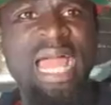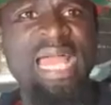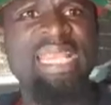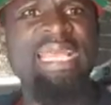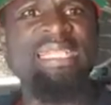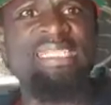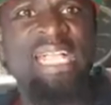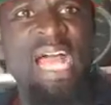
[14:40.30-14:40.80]

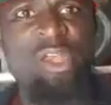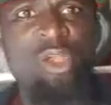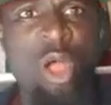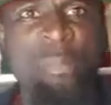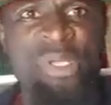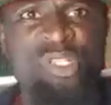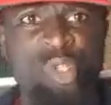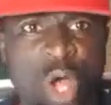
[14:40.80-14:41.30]
and it
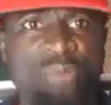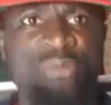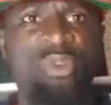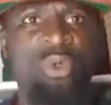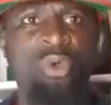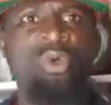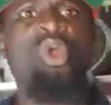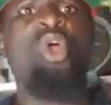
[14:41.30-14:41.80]
cannot be
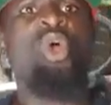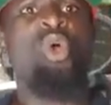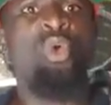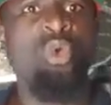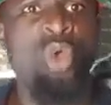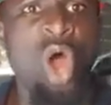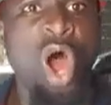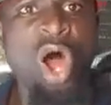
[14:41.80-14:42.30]
solved, you know,
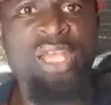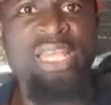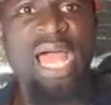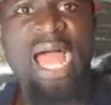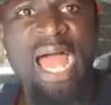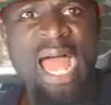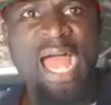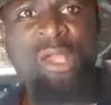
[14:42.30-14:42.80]
go
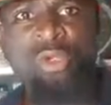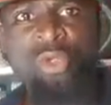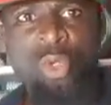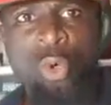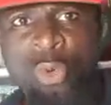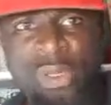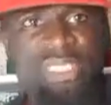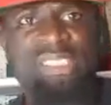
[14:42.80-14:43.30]
there and
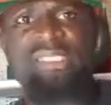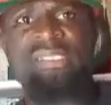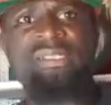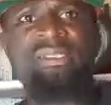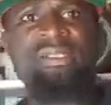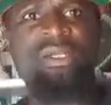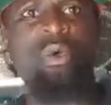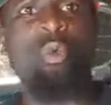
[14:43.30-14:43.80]
do it.
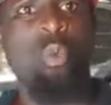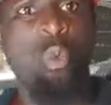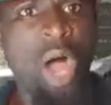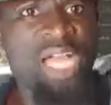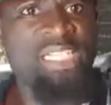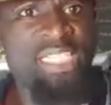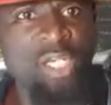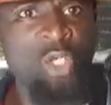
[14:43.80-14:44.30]

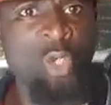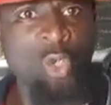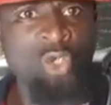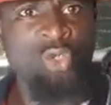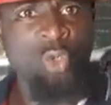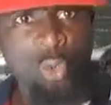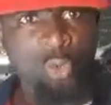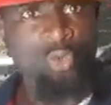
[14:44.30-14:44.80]
What did
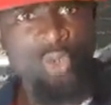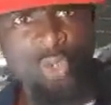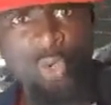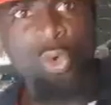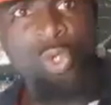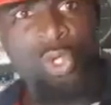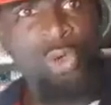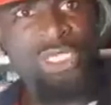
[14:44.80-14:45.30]
you do? You